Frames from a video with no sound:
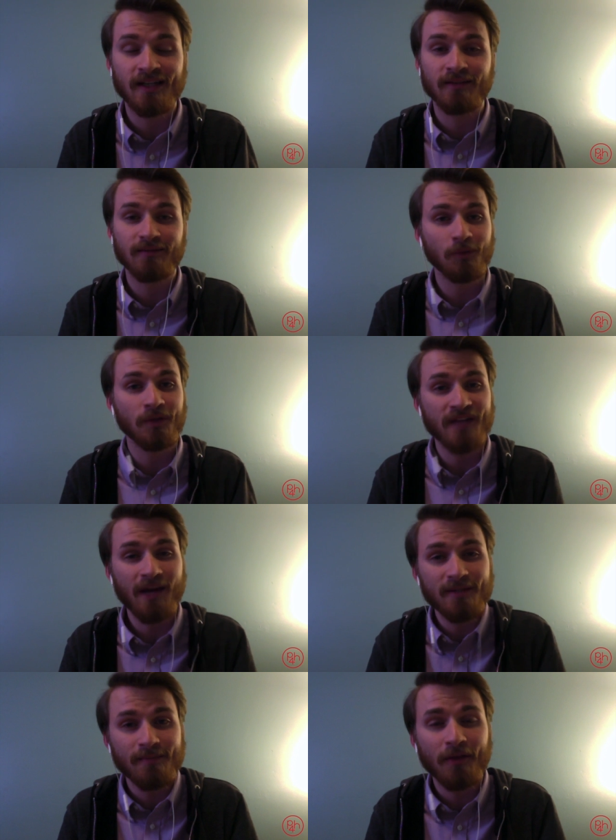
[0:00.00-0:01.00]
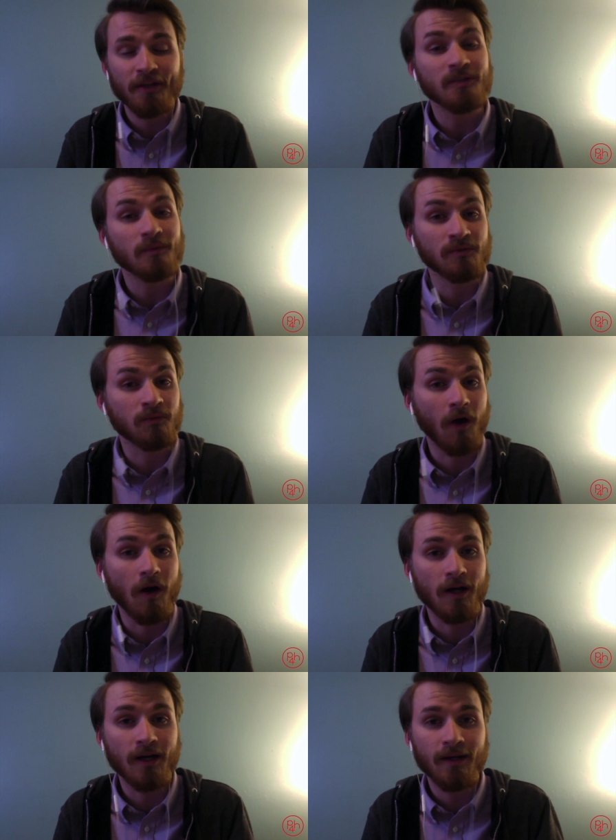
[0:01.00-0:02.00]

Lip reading: that, well, Thomas Malthus was wrong.